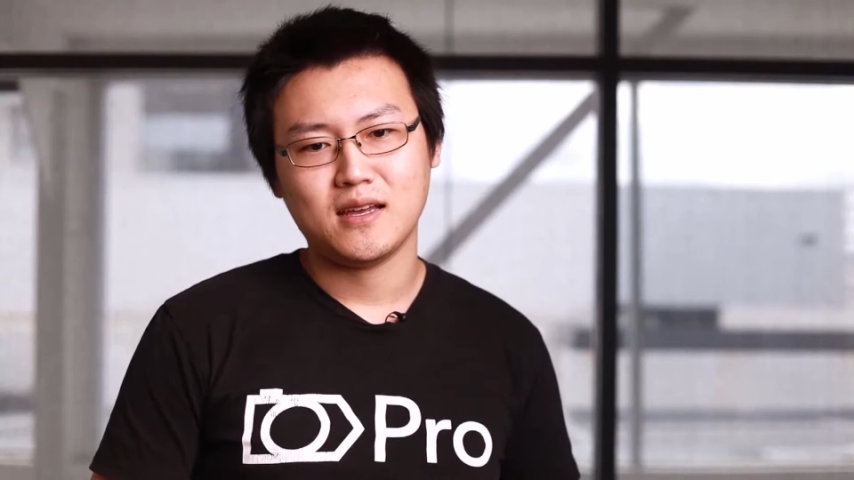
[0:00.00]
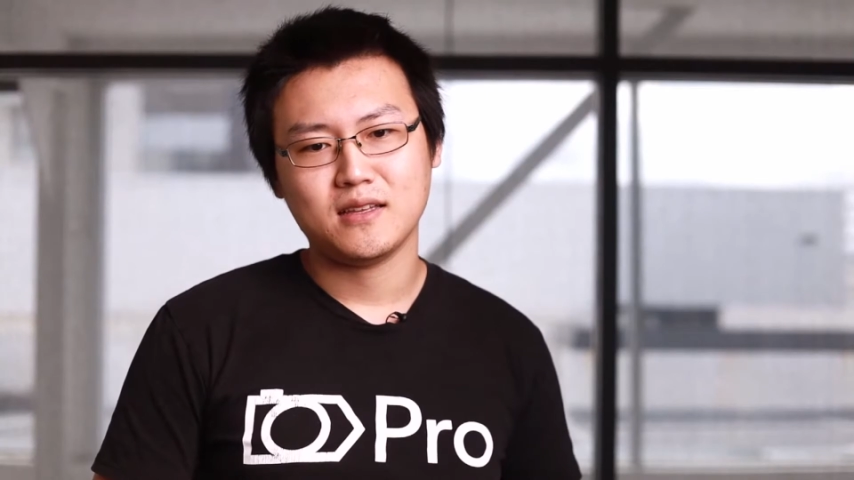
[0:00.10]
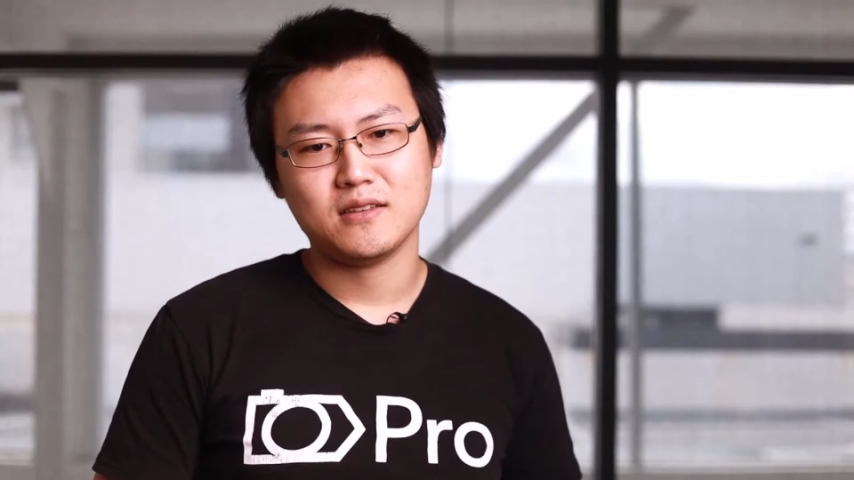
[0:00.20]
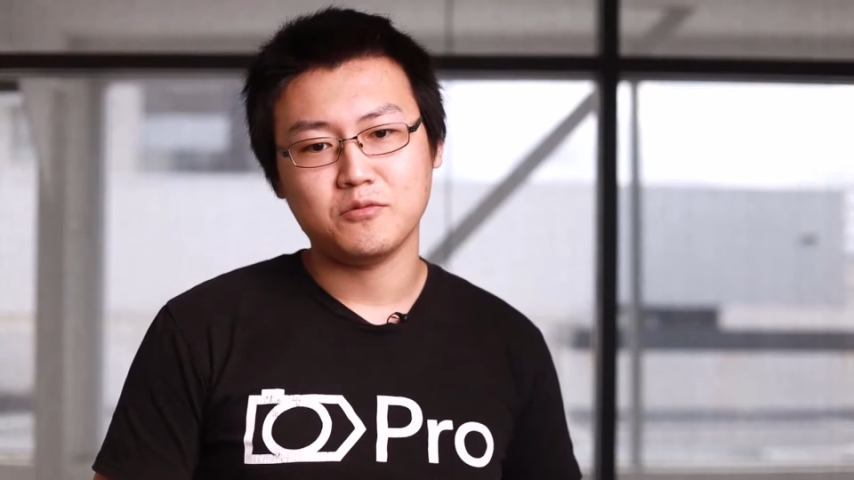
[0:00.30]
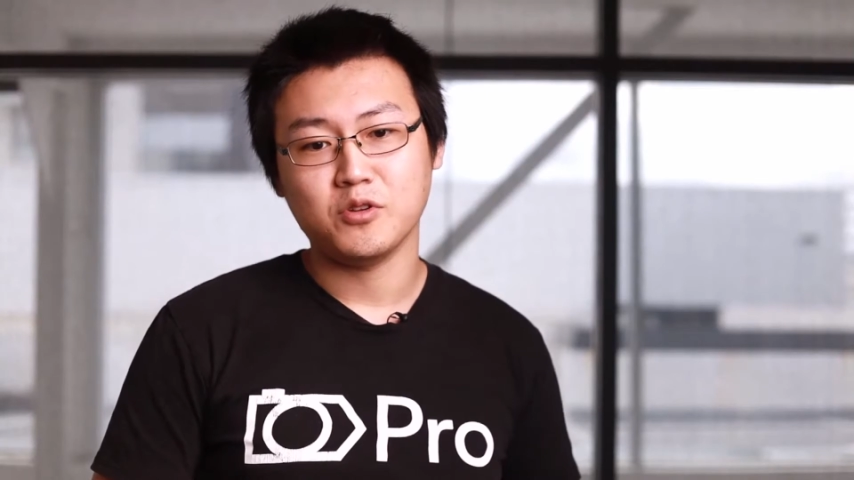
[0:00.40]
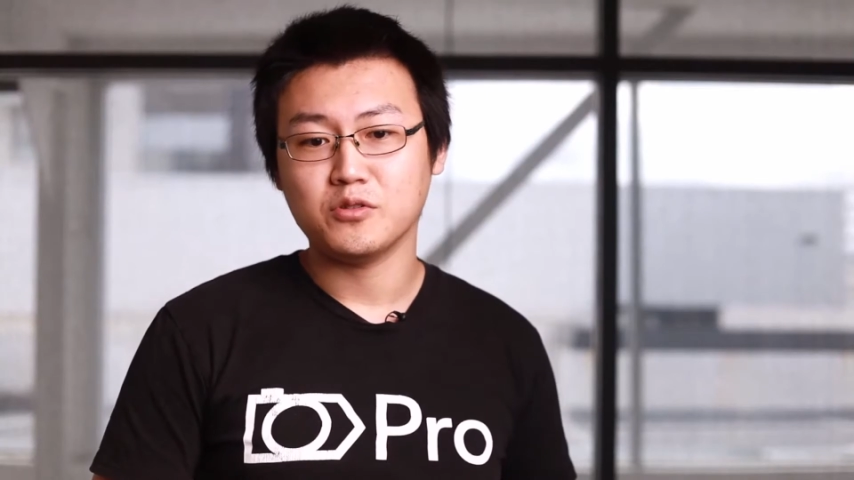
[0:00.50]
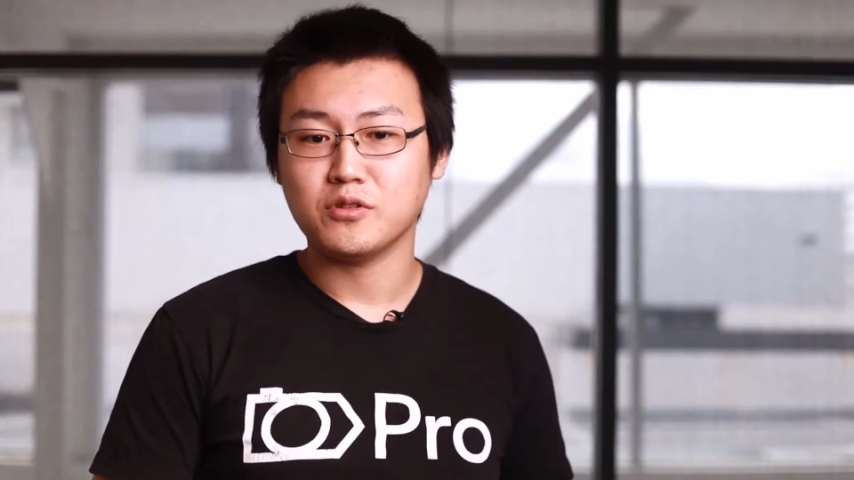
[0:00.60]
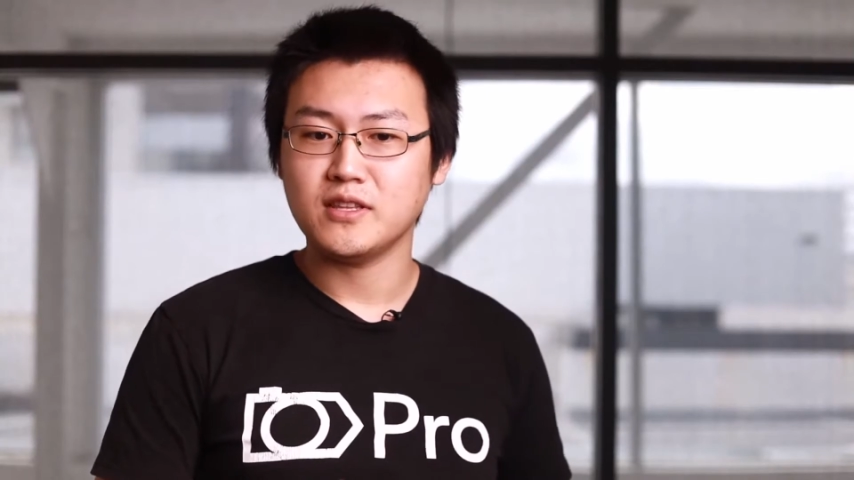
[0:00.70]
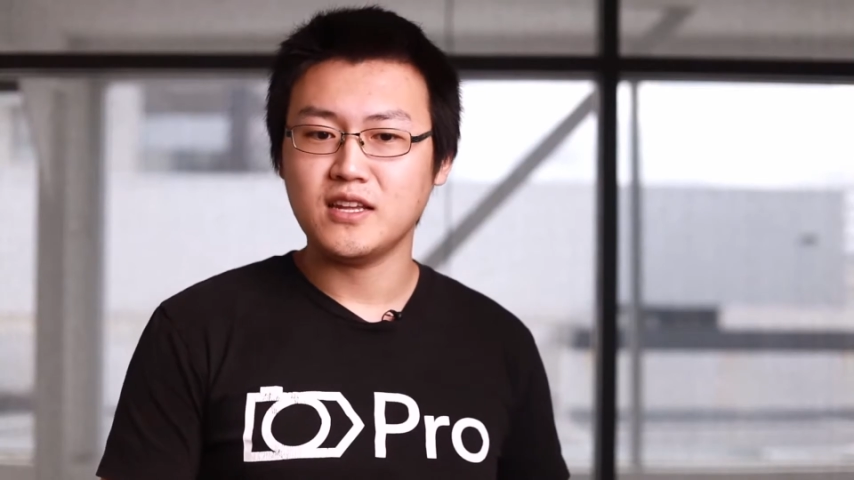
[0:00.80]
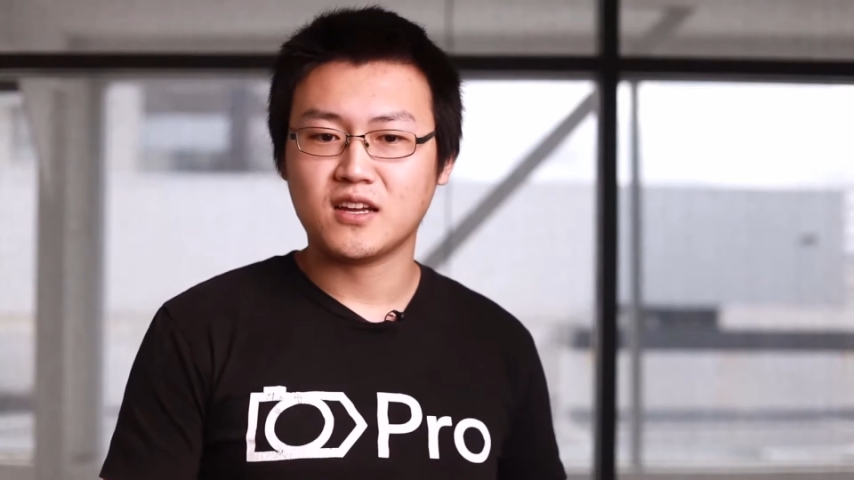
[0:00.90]
We'll
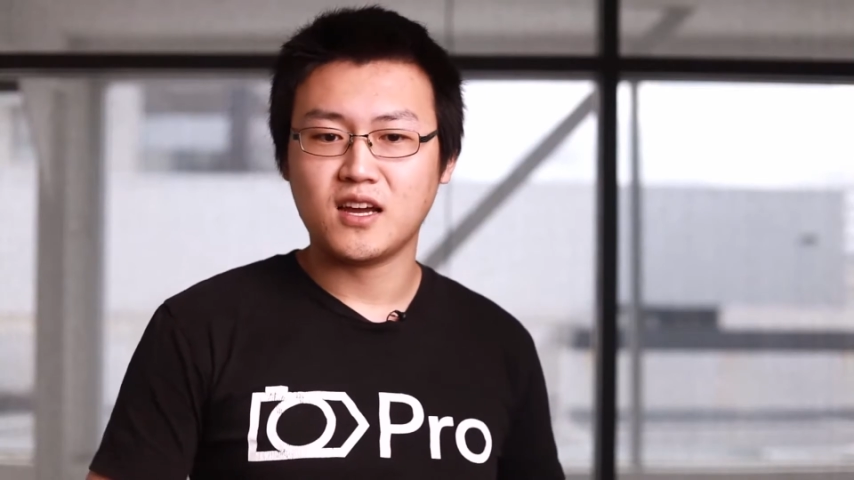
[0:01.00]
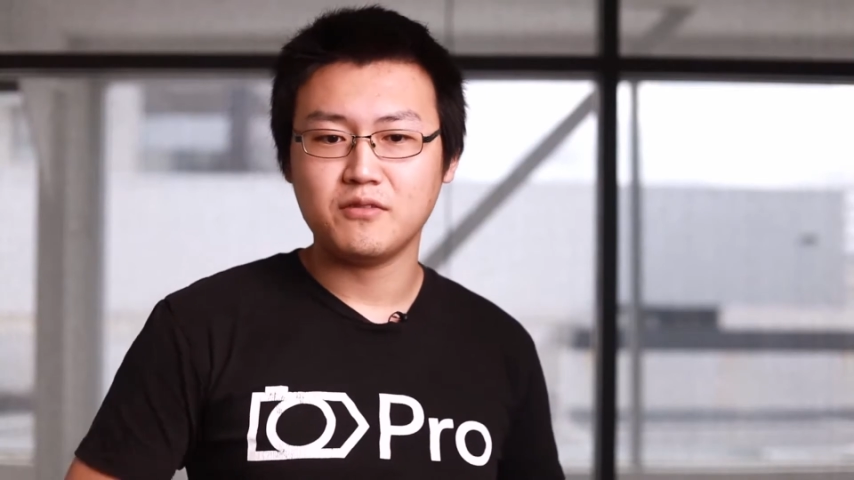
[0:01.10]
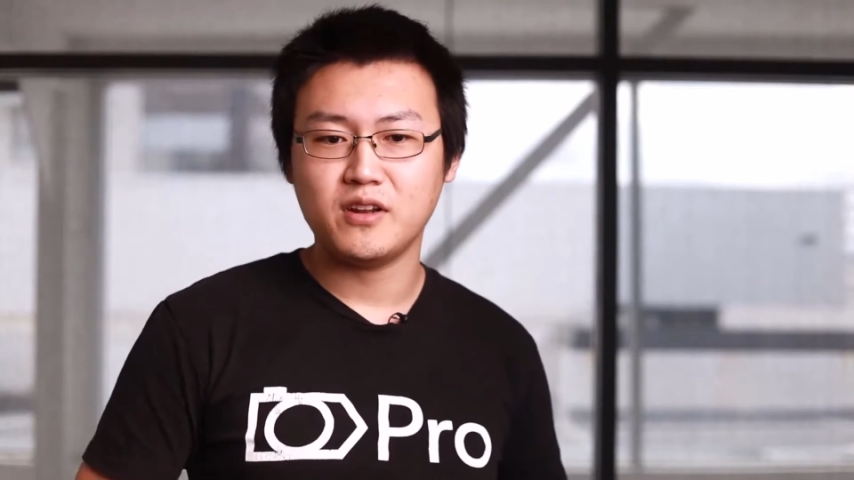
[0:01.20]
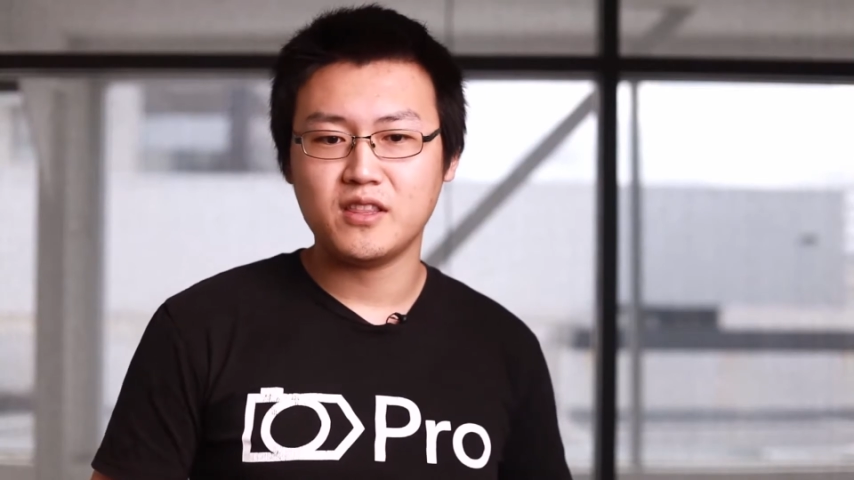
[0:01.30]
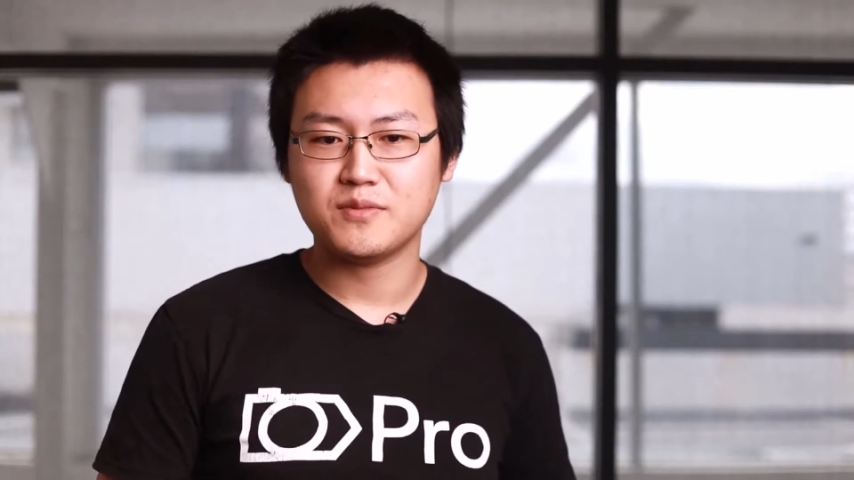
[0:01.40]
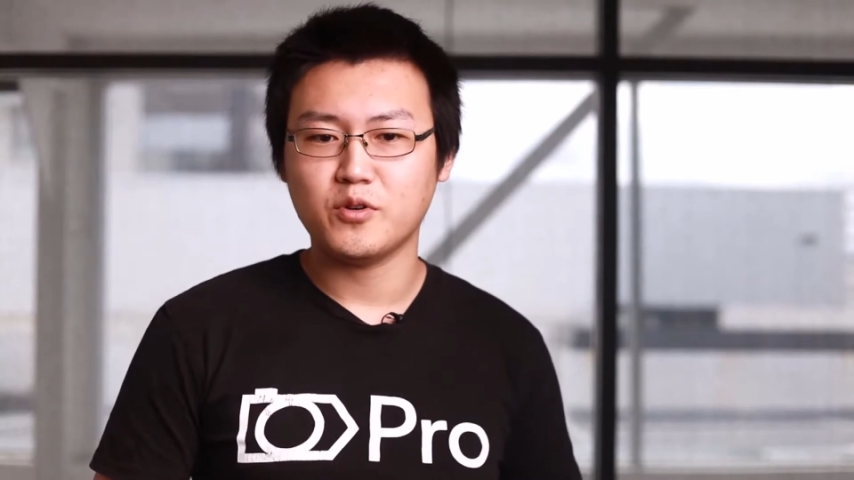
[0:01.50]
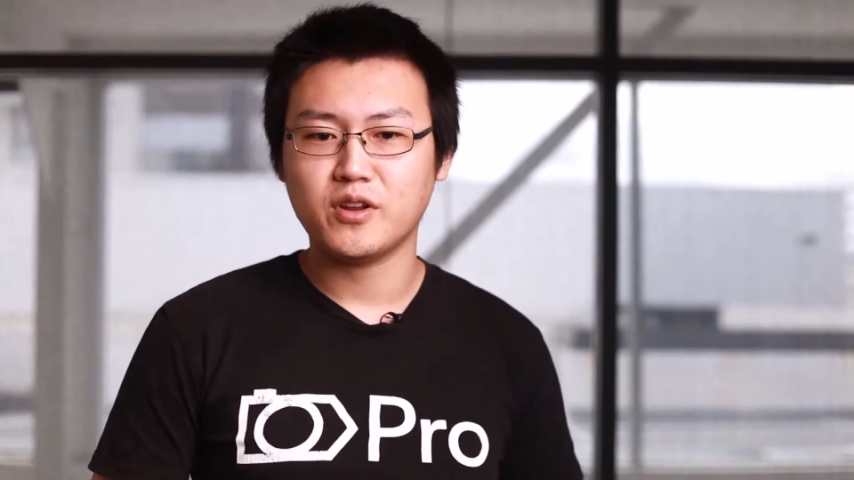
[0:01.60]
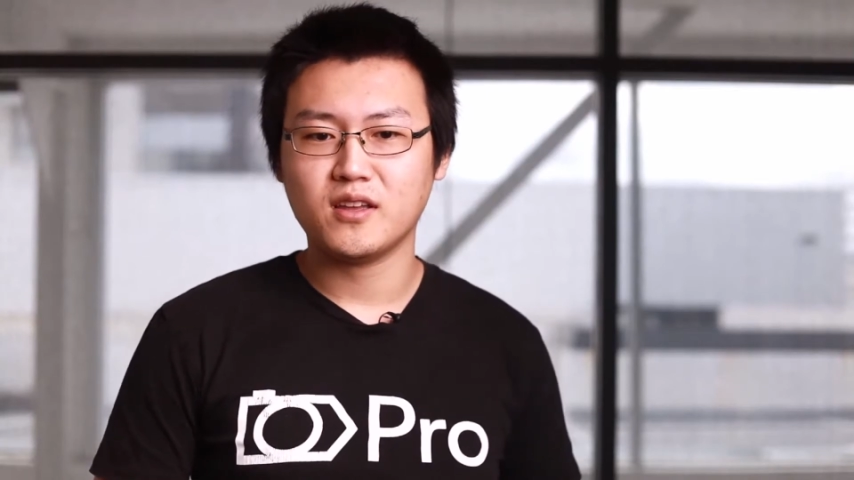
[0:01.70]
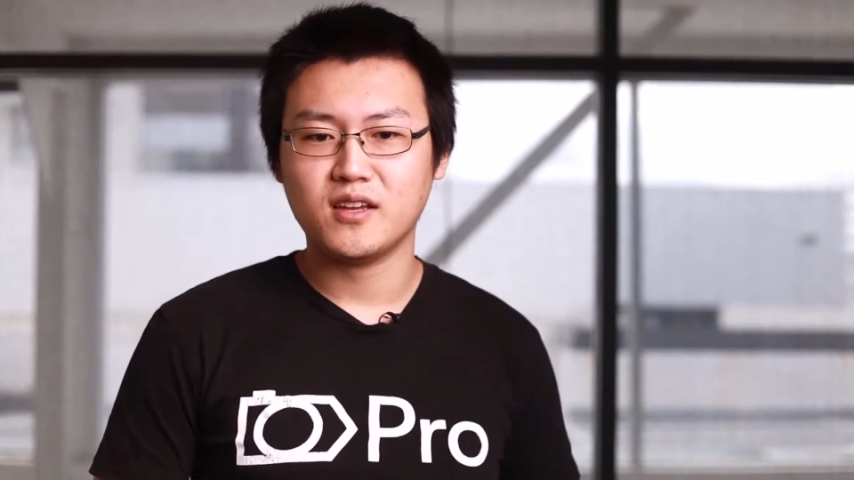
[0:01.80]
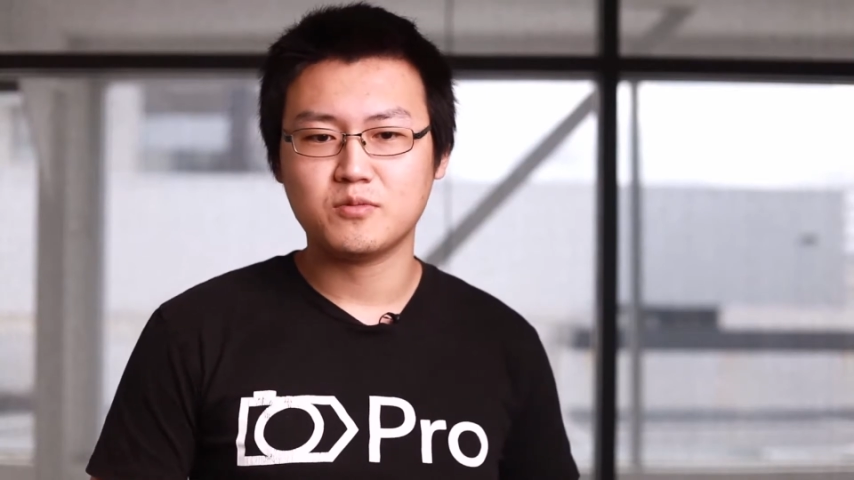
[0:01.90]
need a card reader this
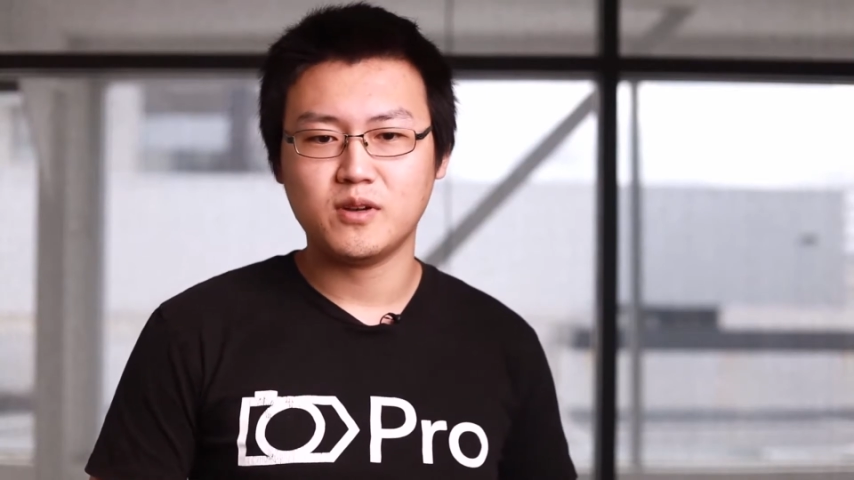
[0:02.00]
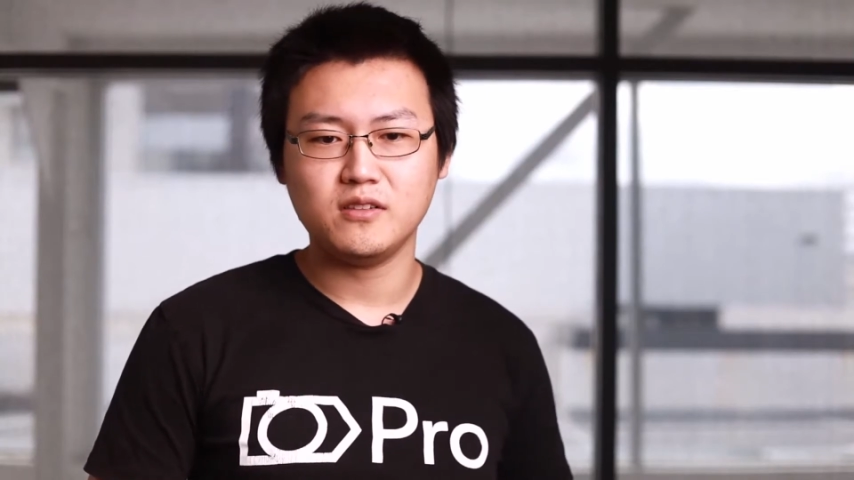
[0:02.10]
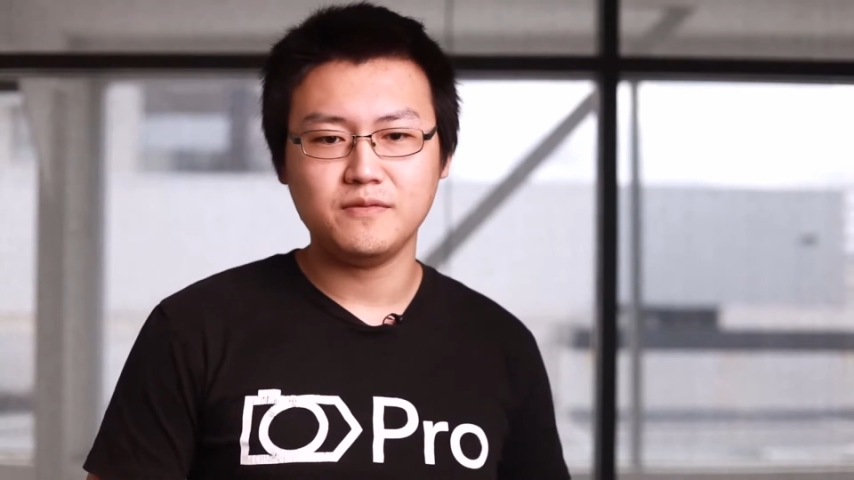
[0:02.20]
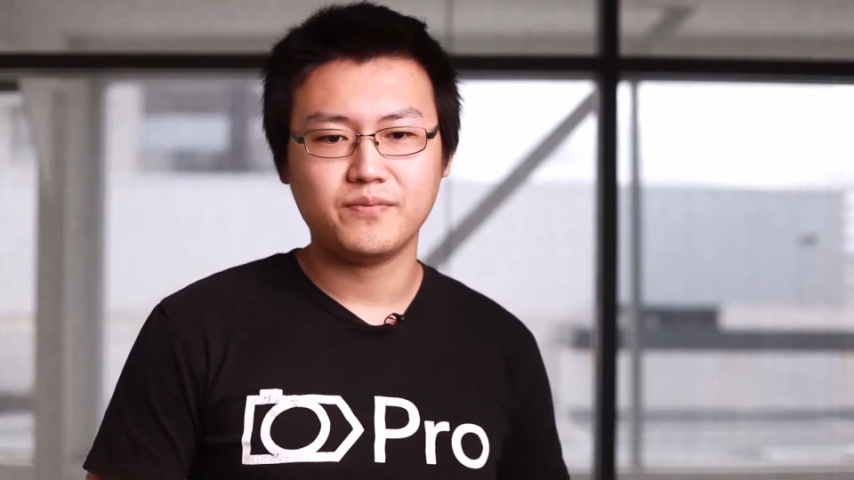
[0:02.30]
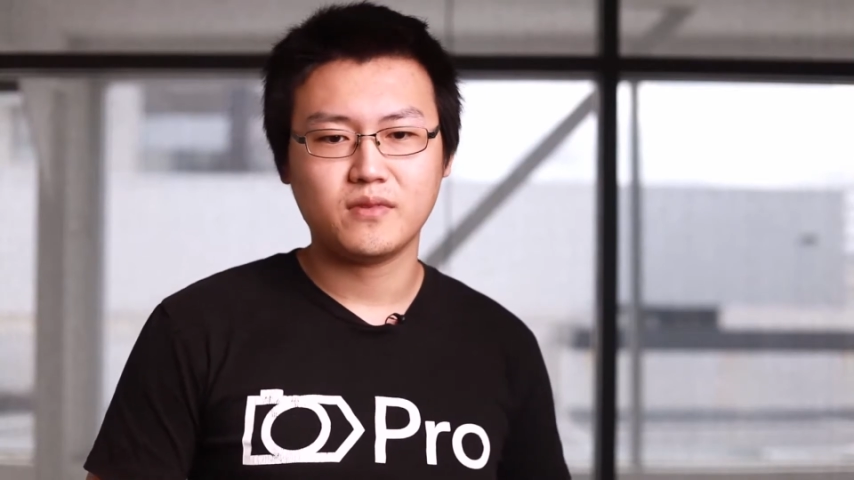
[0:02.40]
morning as well.